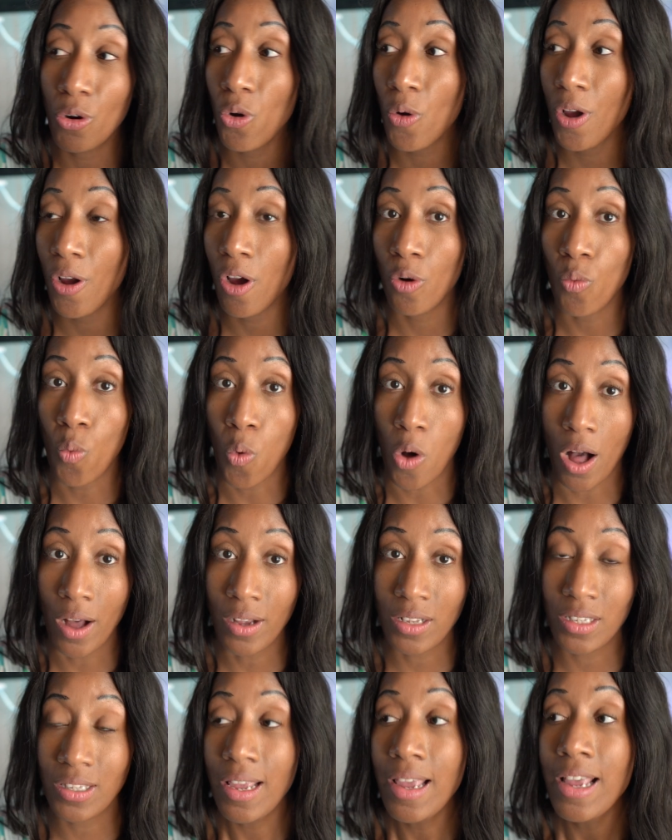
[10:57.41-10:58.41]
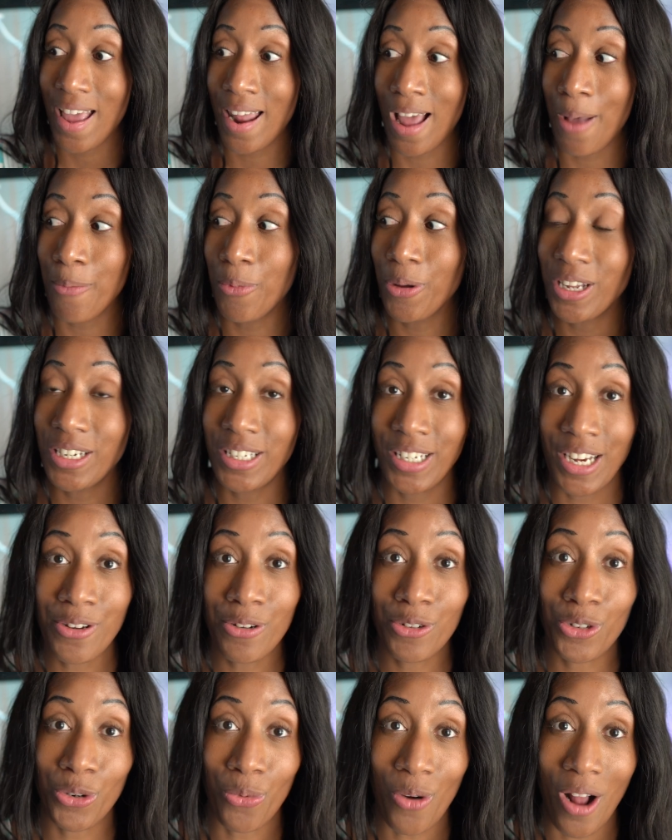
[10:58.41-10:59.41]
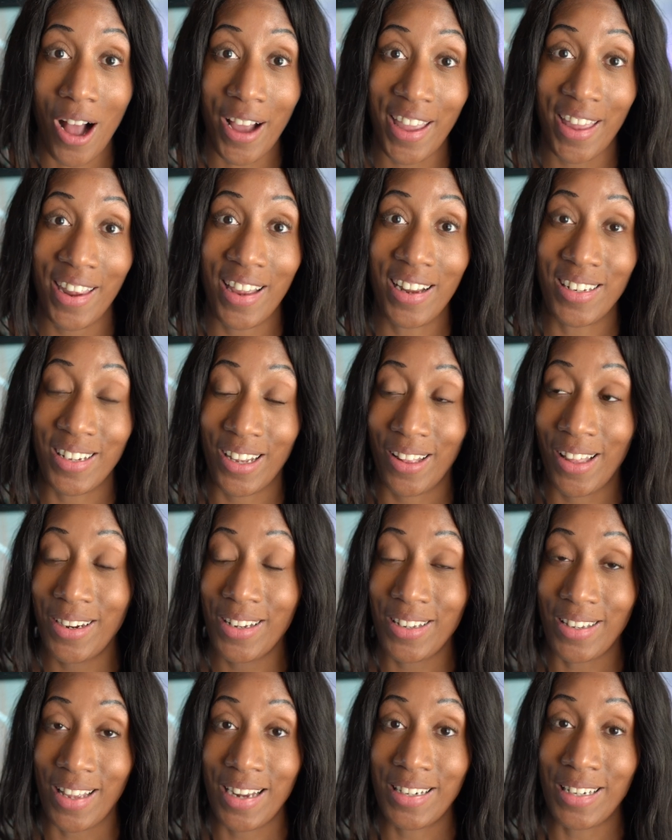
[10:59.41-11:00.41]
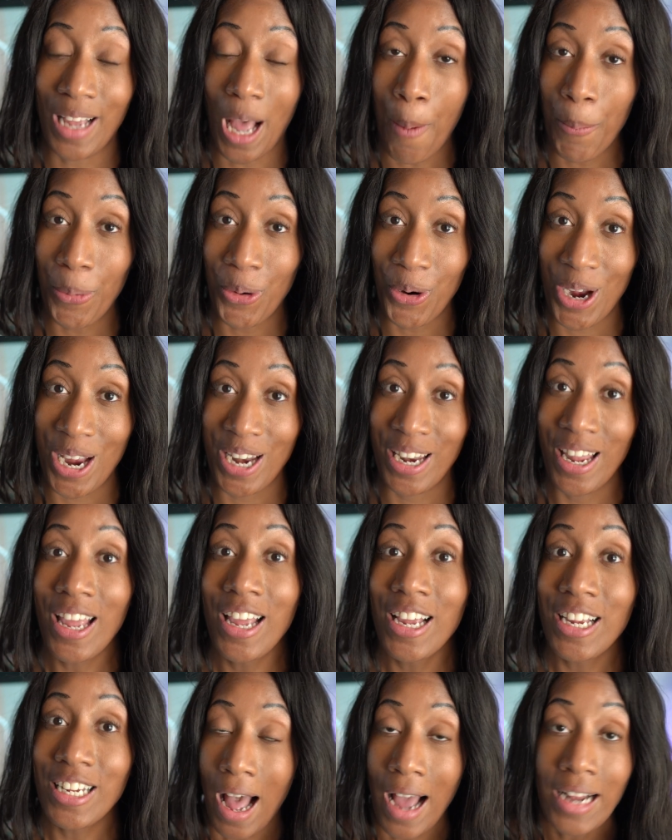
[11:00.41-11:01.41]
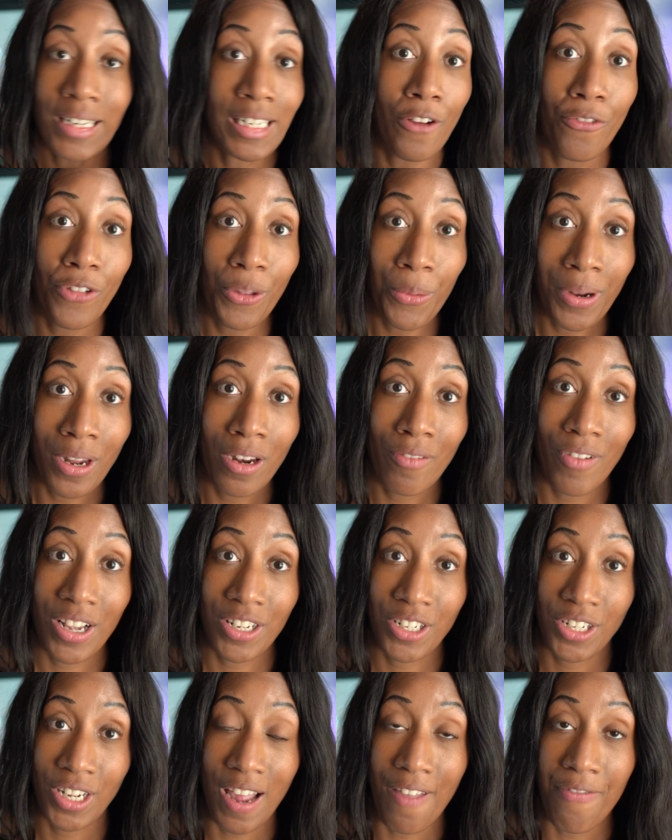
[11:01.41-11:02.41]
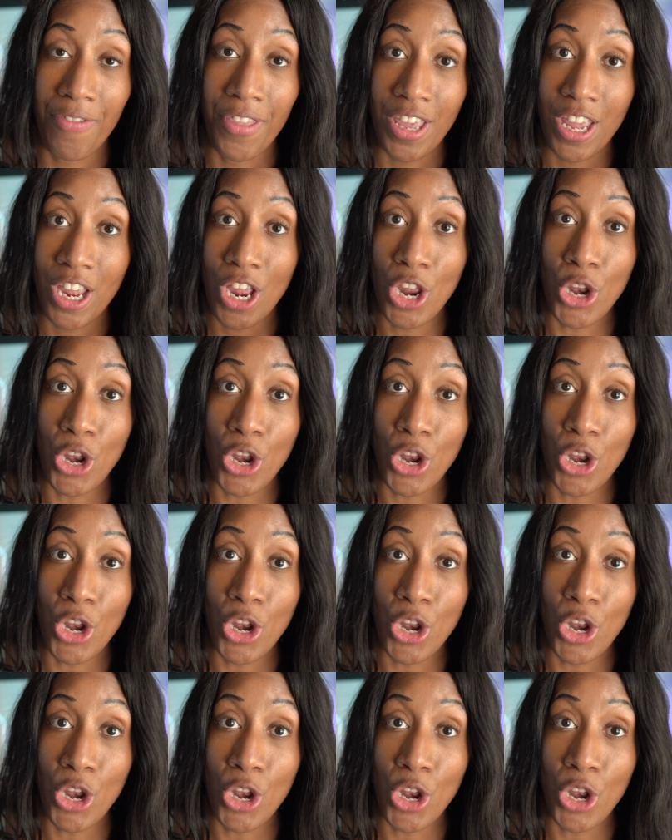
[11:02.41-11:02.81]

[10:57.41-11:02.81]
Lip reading: going on walks, and I will continue to rock it until I decide to upgrade. I definitely want to invest in the